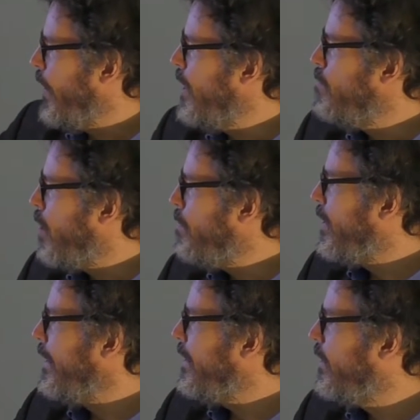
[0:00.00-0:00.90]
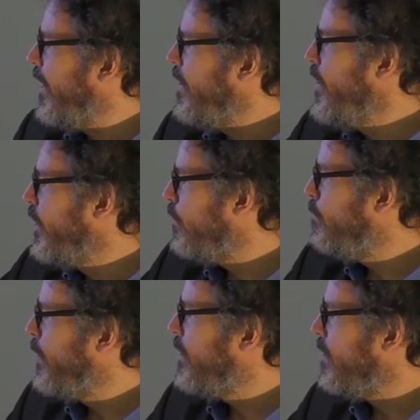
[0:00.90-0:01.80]
and Bob gets 10 years
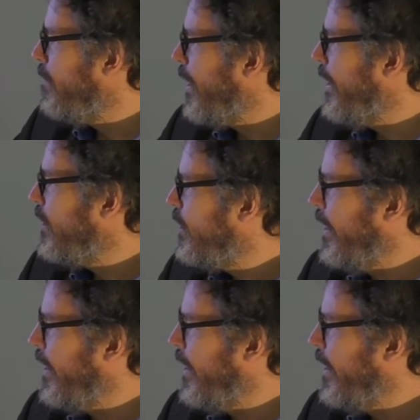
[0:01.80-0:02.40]
of prison, minus